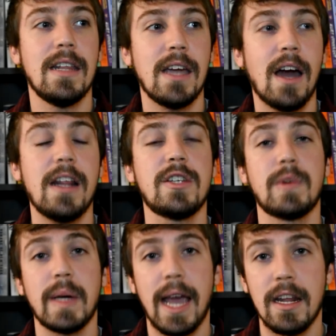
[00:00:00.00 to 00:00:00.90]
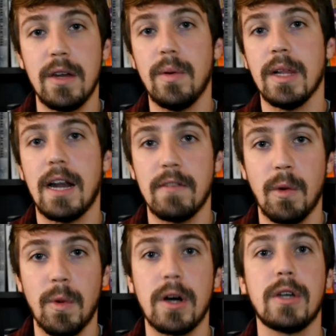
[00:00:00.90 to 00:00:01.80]
the audience really had to do a lot of the
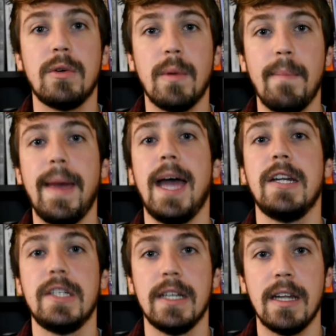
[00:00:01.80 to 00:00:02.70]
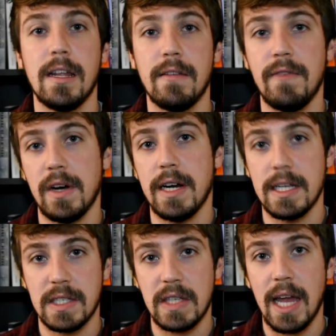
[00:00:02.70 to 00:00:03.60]
work to imagine the
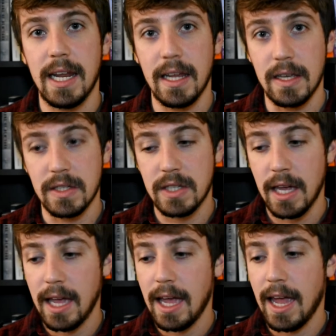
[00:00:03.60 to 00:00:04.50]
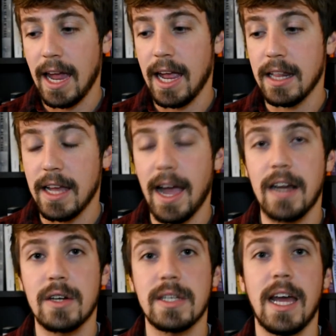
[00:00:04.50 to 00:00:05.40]
various settings, and the
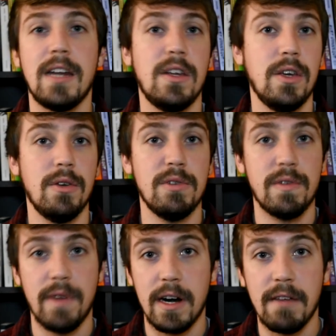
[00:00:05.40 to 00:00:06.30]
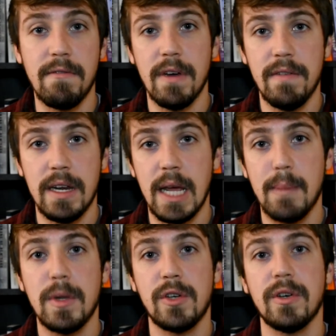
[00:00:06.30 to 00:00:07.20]
actors had to use very vivid
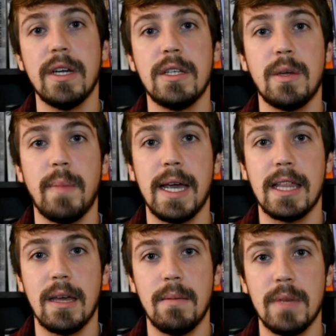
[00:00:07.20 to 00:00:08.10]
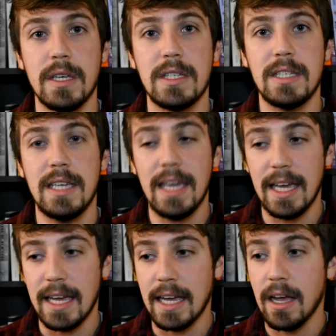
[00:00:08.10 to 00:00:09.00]
imagery to make them
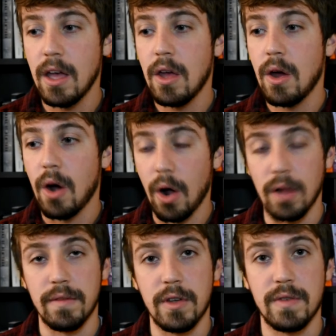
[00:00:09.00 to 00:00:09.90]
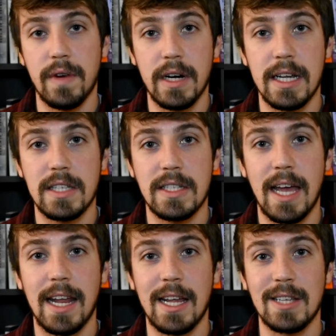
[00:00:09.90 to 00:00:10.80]
see all of those various
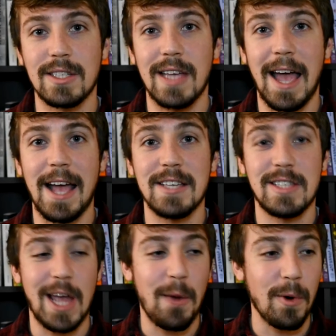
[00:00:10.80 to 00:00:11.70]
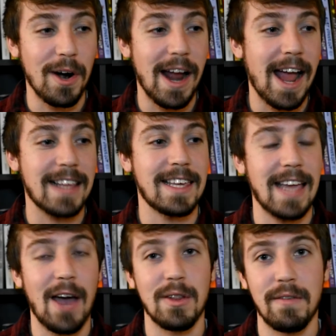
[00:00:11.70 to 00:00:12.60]
settings as they were acting
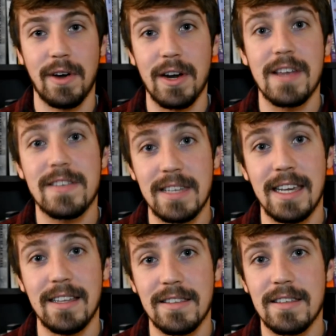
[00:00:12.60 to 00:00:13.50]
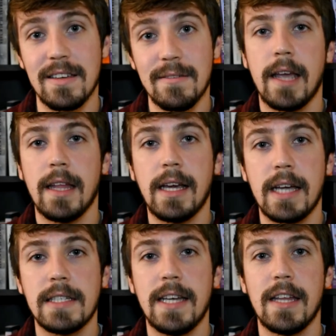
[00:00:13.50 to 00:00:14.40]
out the various scenes. And like
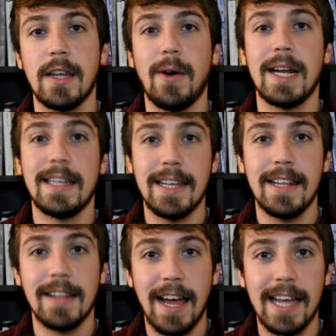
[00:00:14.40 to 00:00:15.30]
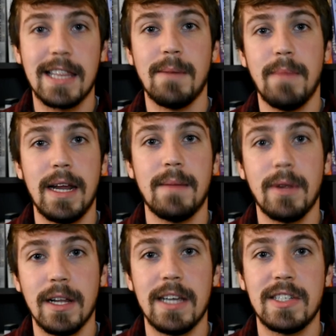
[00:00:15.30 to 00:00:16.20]
I said, though I did like the
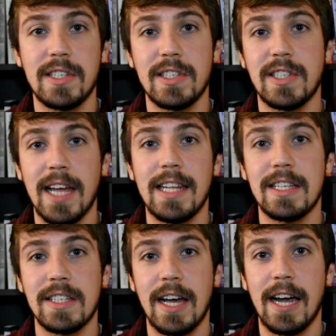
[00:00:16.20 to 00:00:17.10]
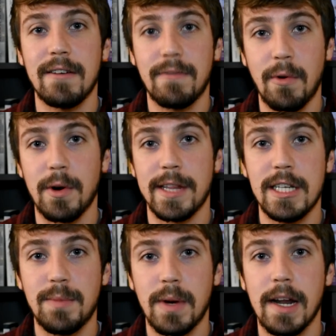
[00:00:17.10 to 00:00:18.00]
minimalist set design for
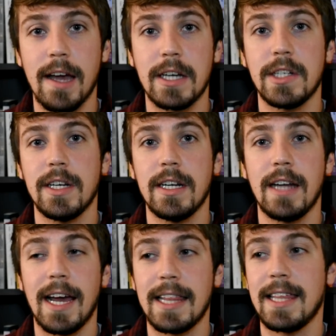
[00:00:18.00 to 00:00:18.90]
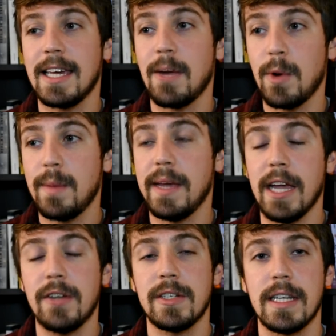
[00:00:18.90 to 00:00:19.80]
this production, I think it would be
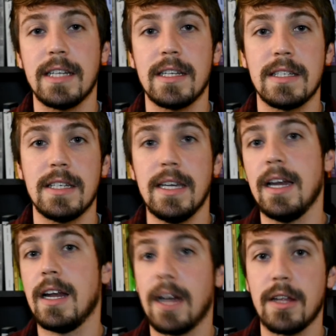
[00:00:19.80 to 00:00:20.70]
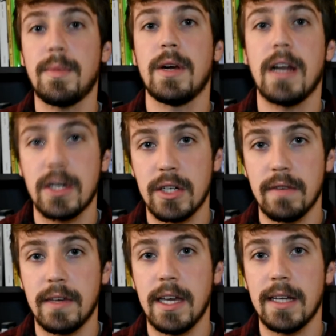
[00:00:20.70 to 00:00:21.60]
interesting to see another production
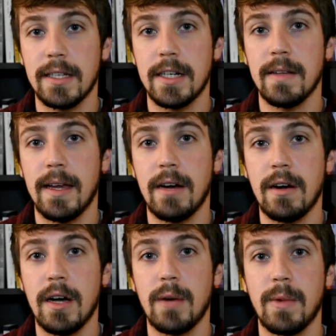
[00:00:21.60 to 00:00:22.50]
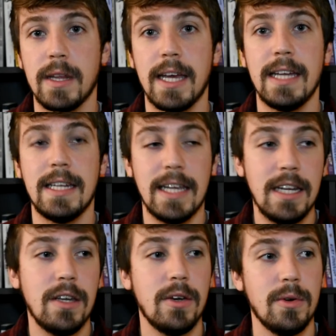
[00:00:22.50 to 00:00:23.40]
of King Lear later on where they
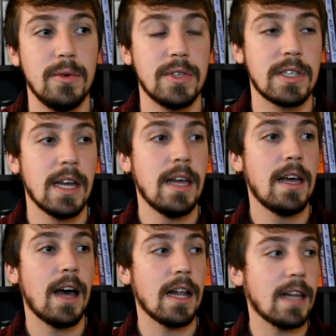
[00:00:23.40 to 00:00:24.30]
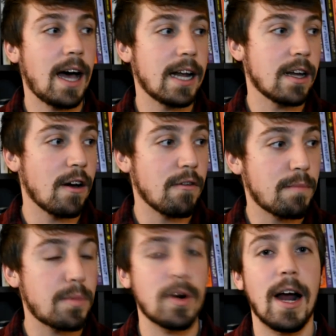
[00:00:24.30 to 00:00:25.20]
did use a lot of
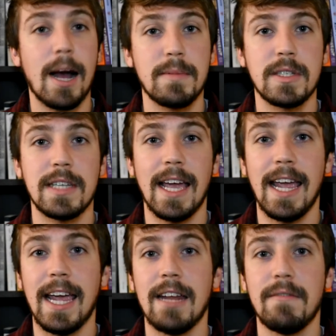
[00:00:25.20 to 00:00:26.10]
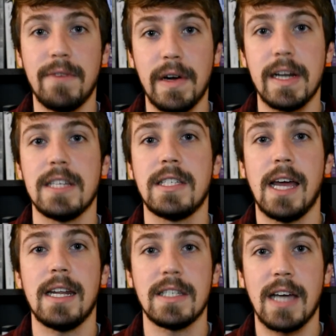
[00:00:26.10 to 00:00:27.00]
props and various
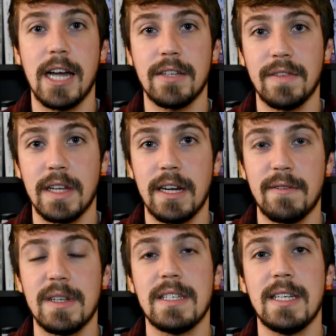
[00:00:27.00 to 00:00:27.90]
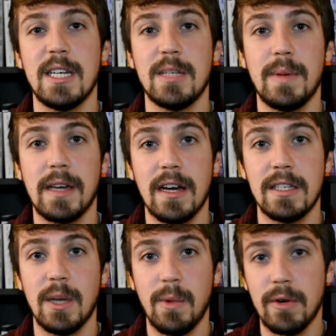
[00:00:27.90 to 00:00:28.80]
set designs for the different scenes
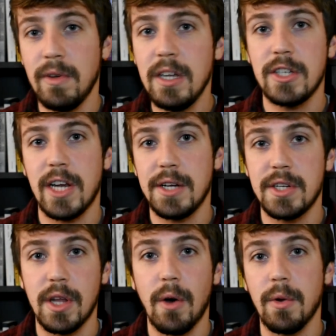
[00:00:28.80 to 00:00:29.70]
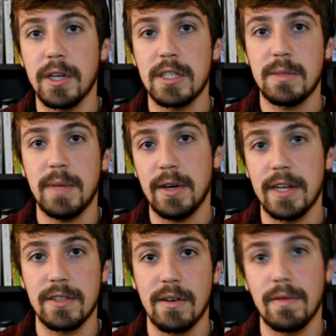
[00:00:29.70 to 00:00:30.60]
because it would really change the whole
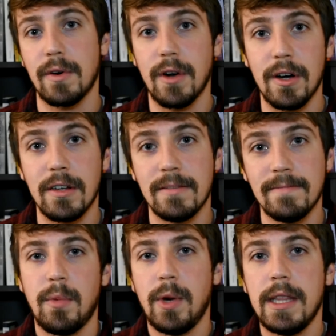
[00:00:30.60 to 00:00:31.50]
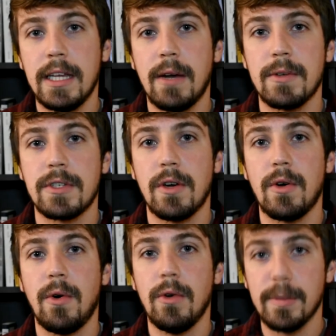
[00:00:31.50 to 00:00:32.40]
experience overall. But one thing that was so
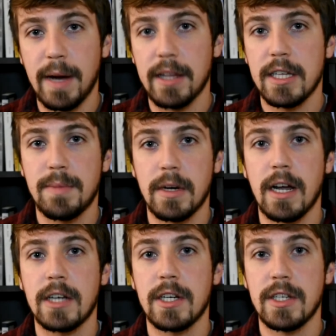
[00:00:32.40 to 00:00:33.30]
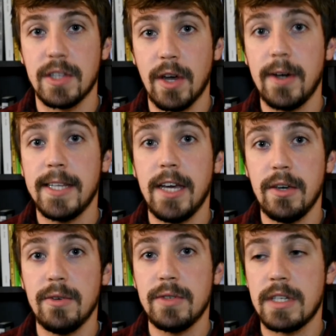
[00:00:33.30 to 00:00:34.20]
cool about this production is though they
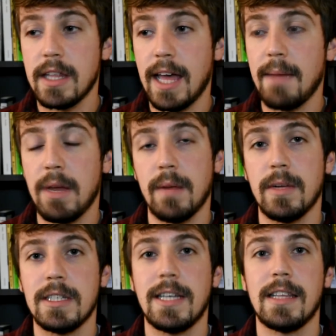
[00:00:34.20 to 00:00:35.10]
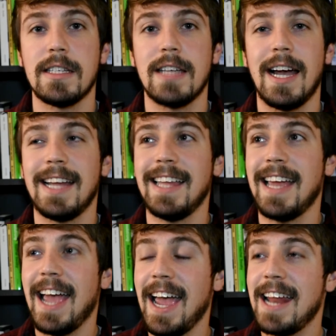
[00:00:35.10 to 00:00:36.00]
used that minimalist set design, they
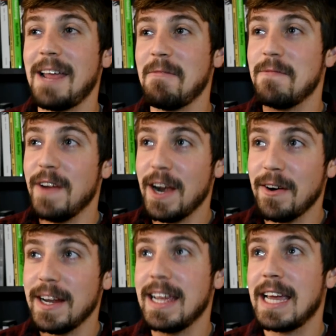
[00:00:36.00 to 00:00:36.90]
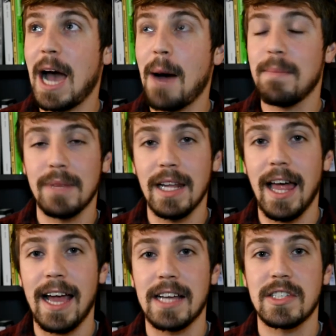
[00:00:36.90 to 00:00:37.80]
had a very
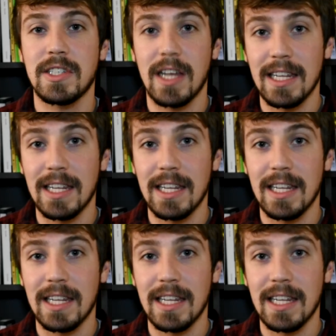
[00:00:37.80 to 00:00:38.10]
complex